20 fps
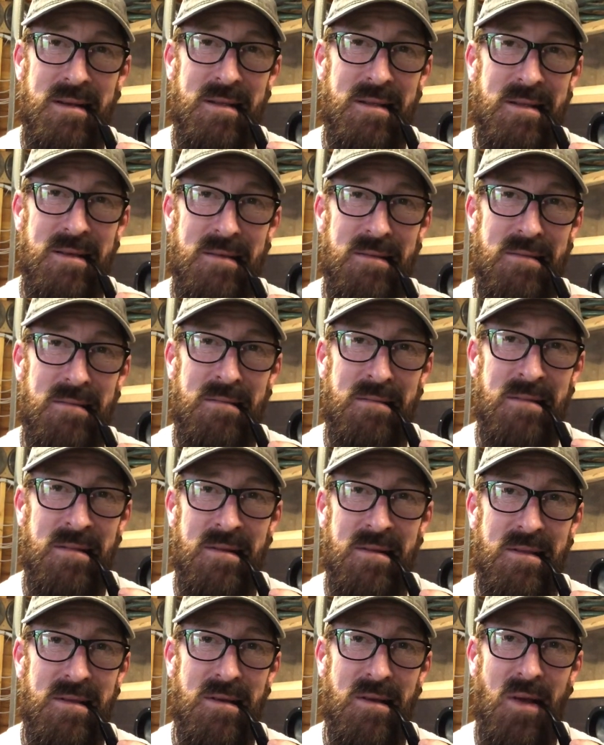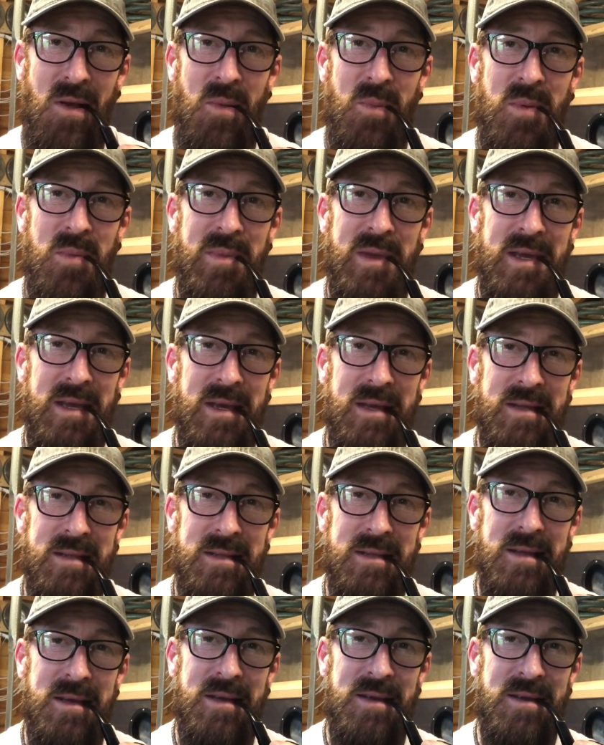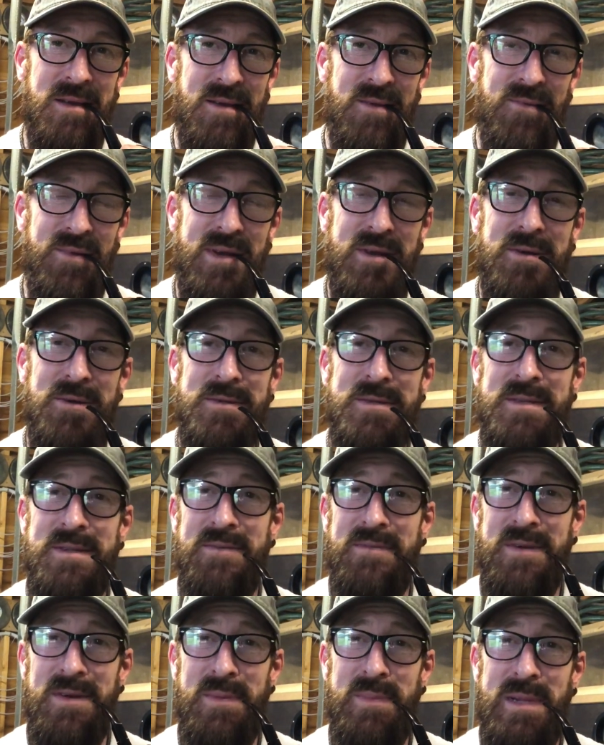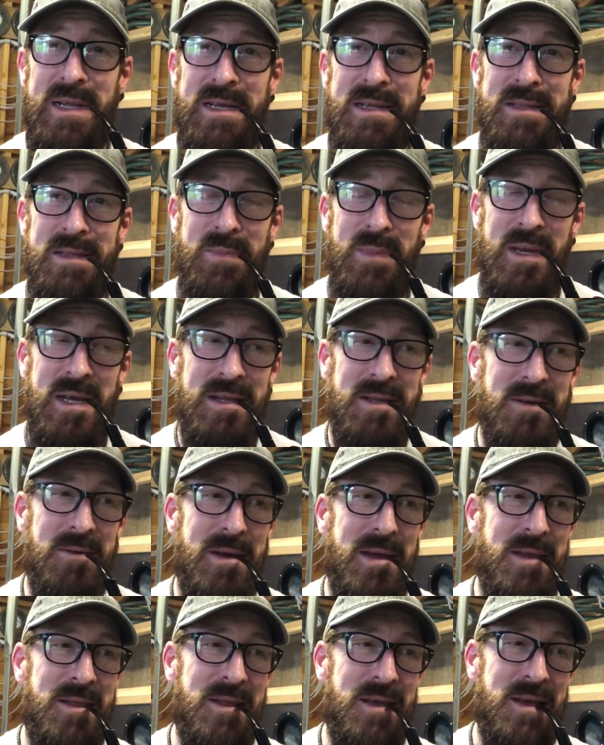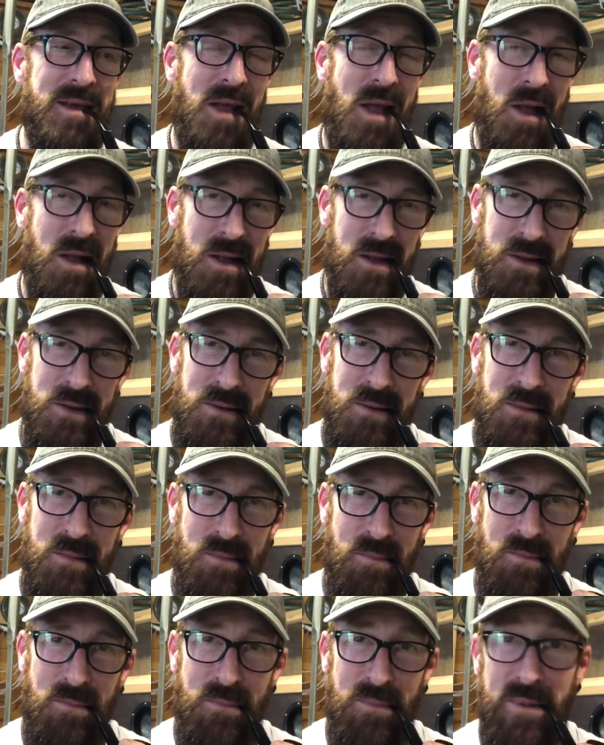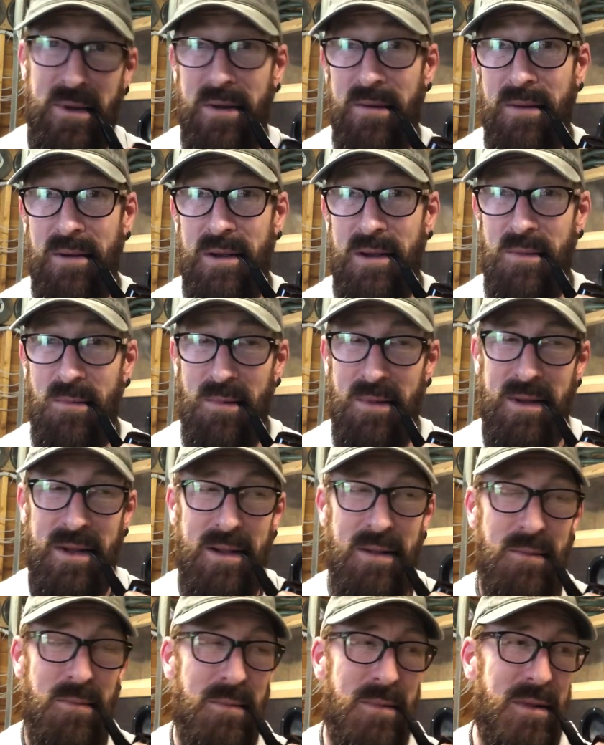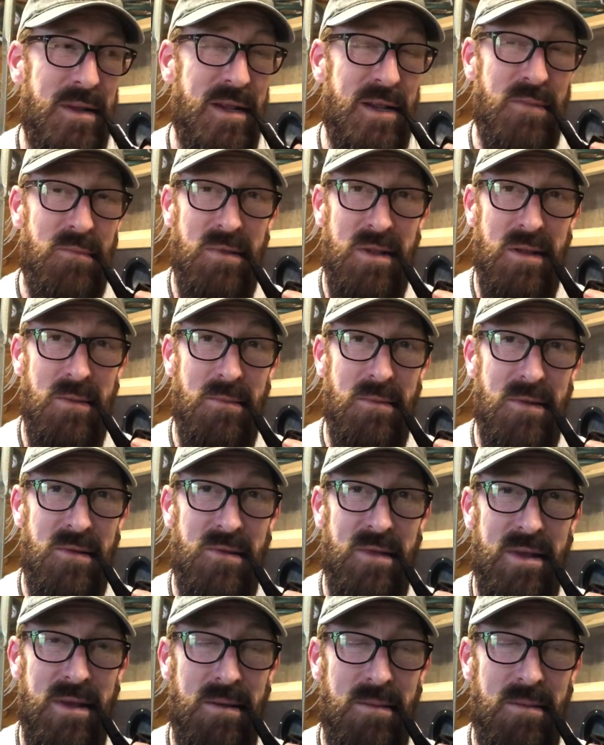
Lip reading: there's not a lot of hope of me getting a recording of her playing the piano out there. But you know, you never know. We'll see.